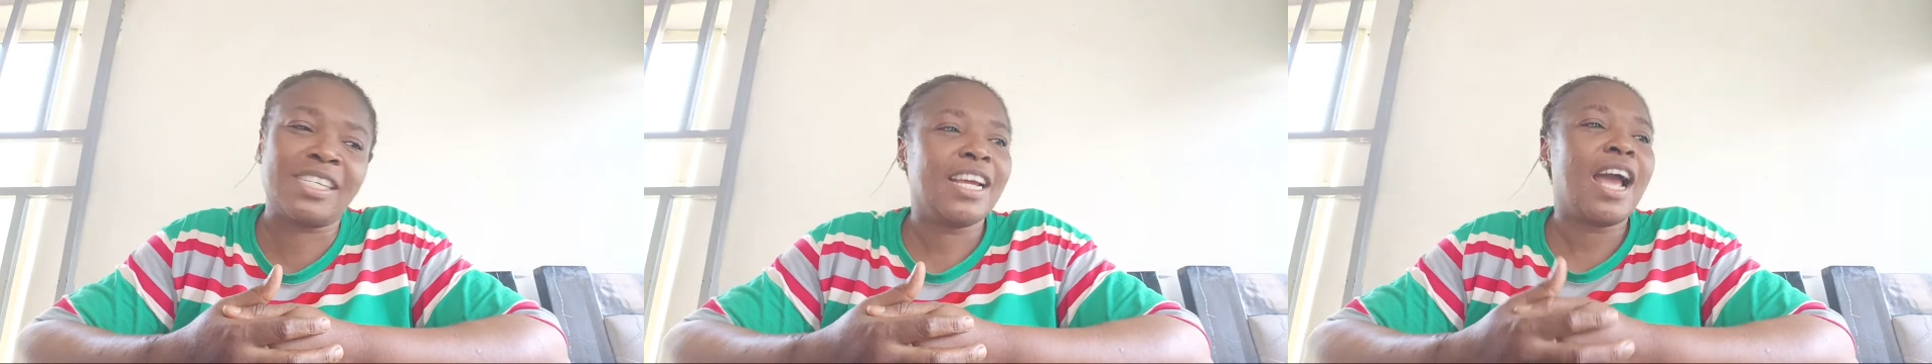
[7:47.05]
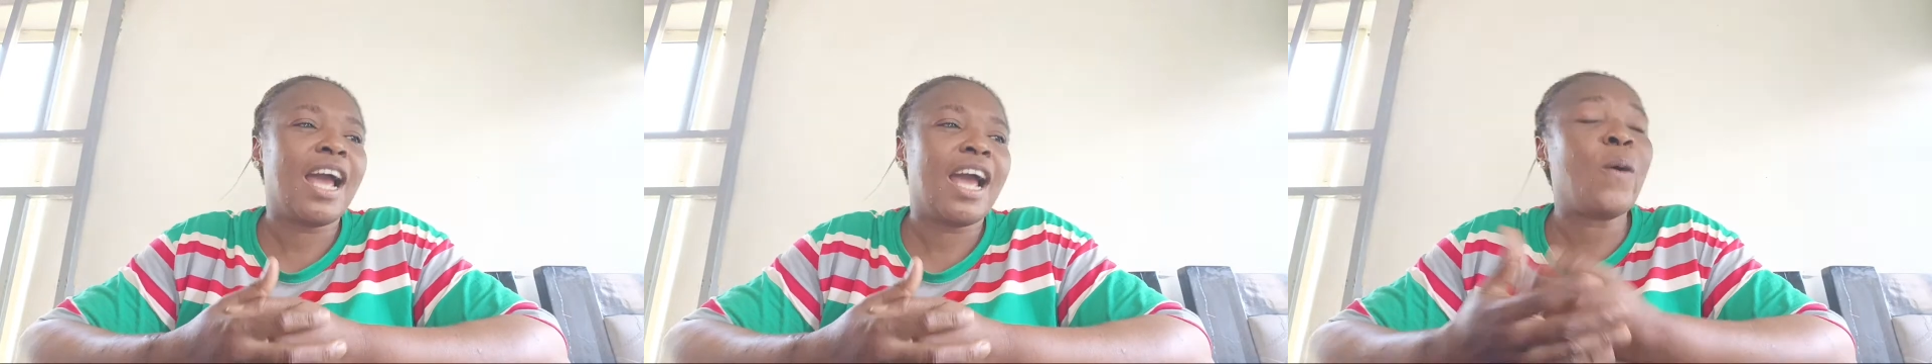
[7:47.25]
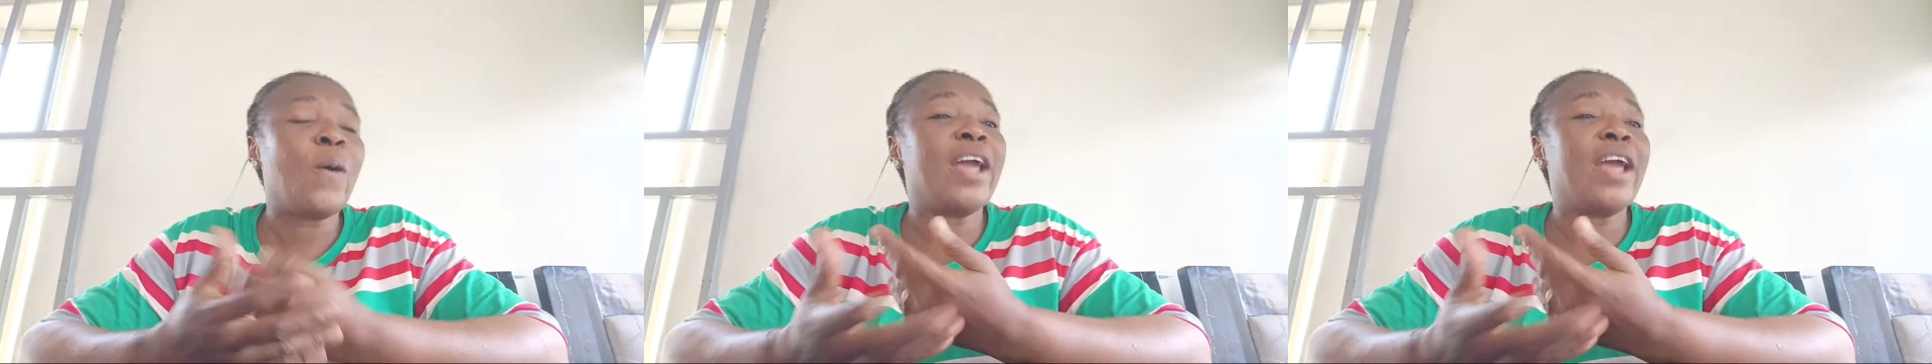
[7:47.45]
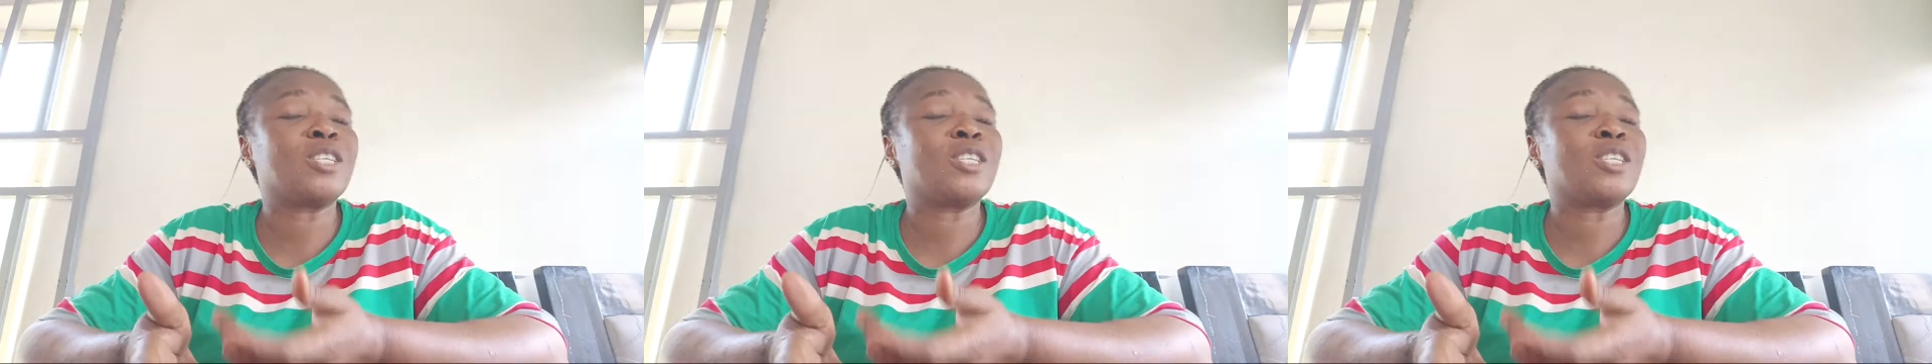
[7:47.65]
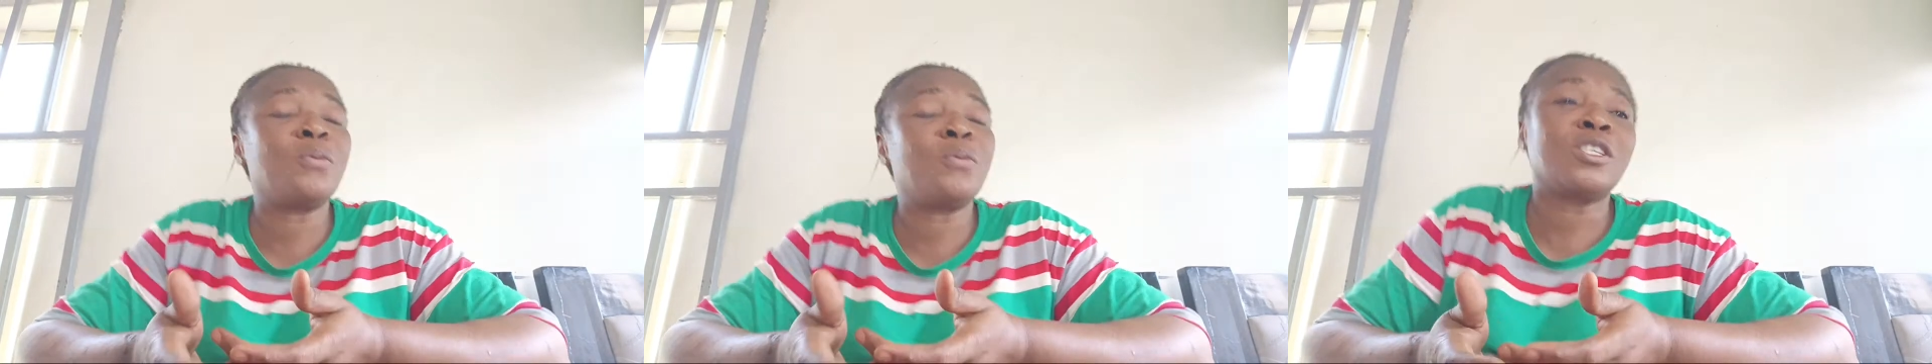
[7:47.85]
how I
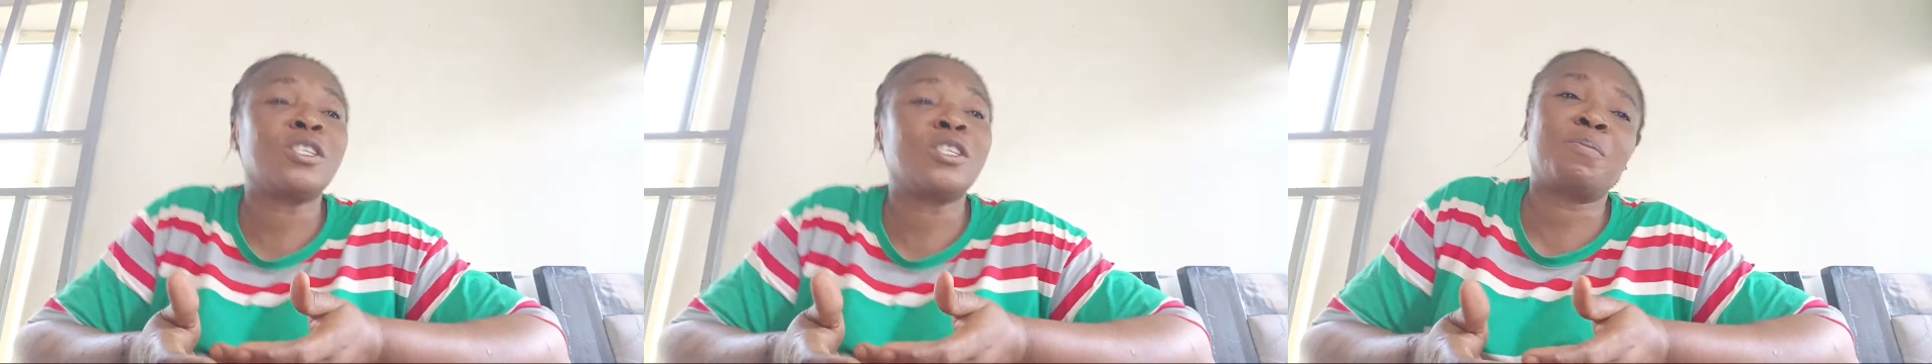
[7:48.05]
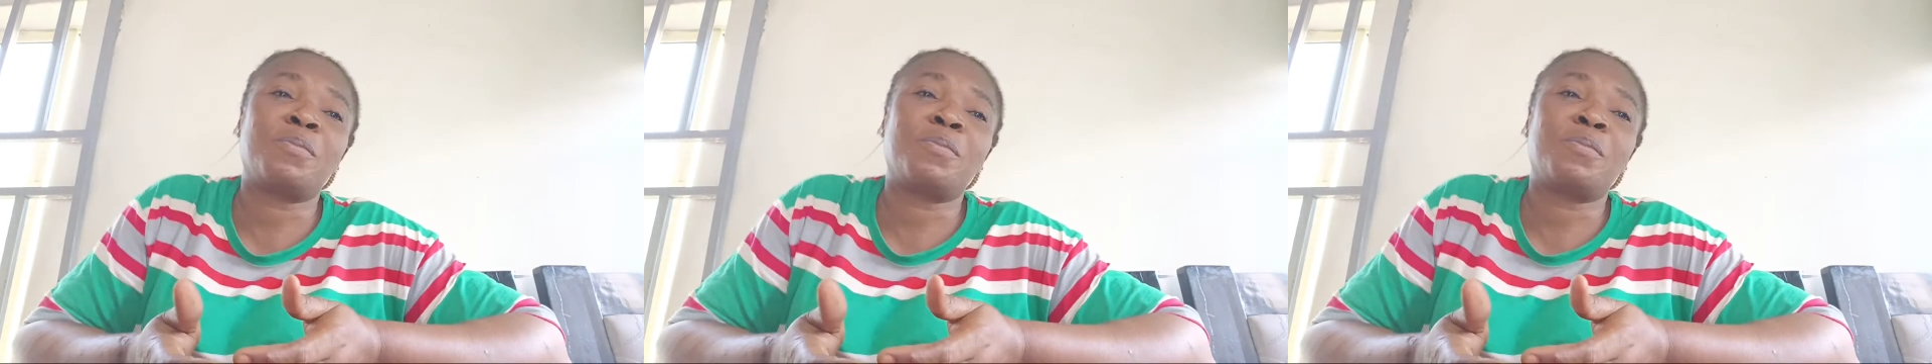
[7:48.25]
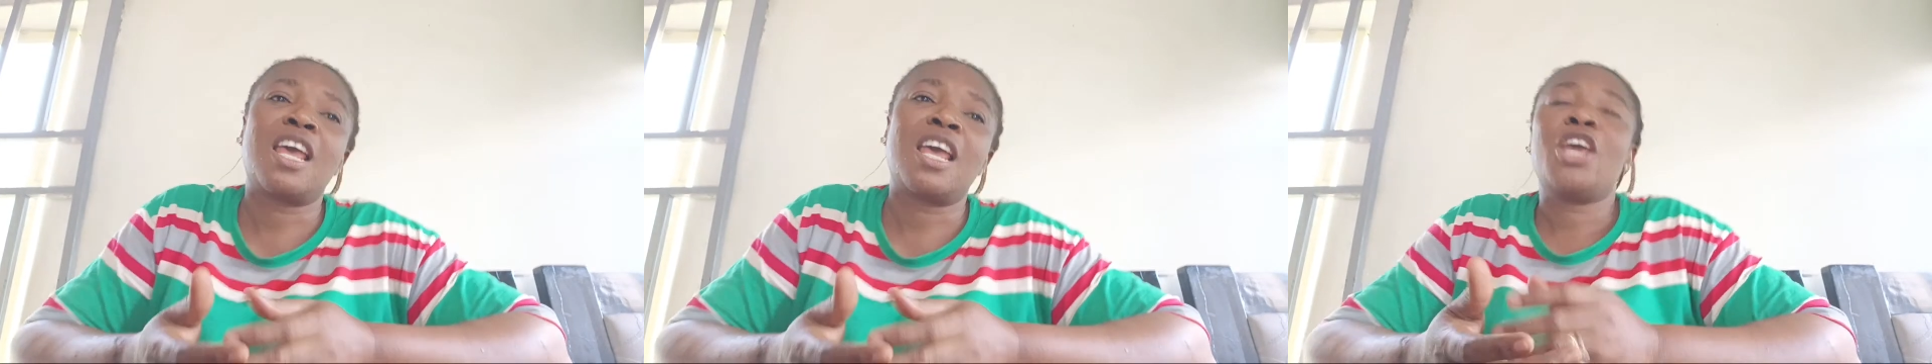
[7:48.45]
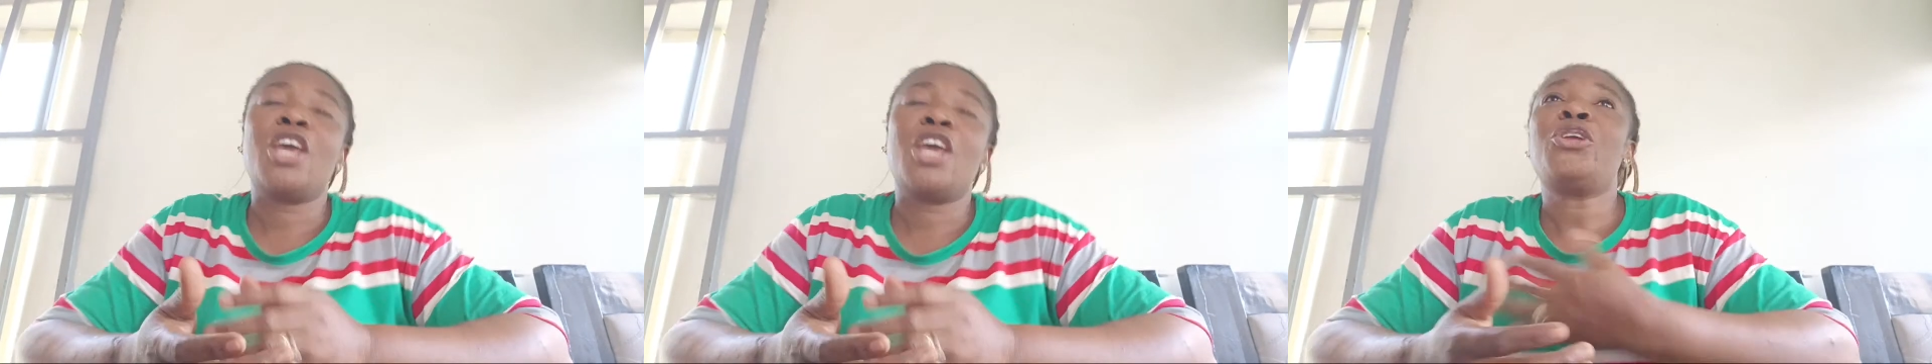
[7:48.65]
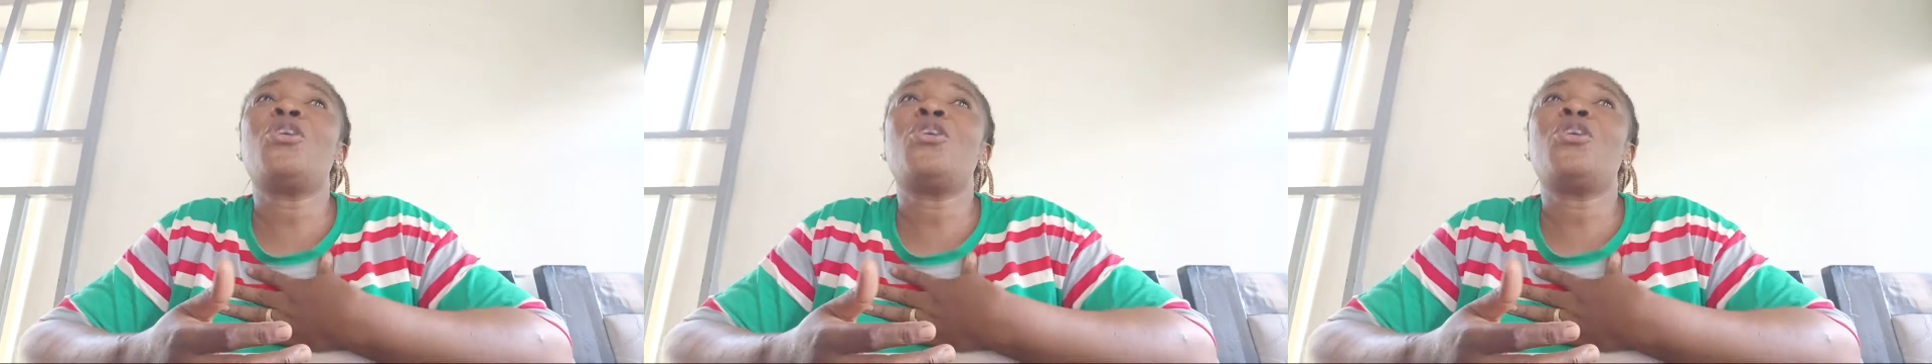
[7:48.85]
exposed peace. You know, to